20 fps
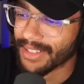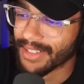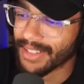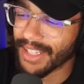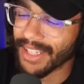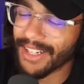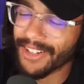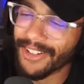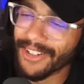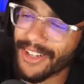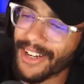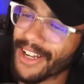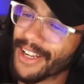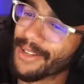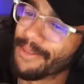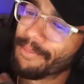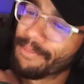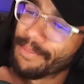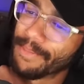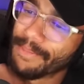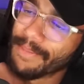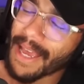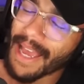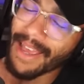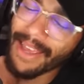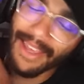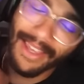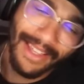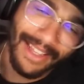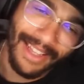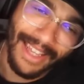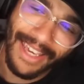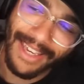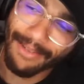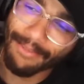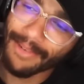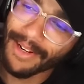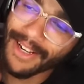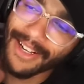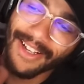They don't know how to, I,
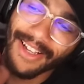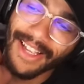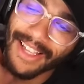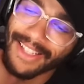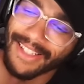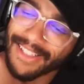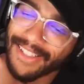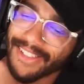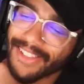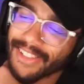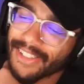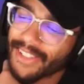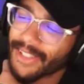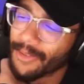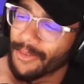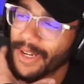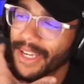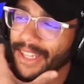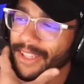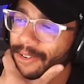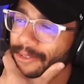like, bro, it's just the way they're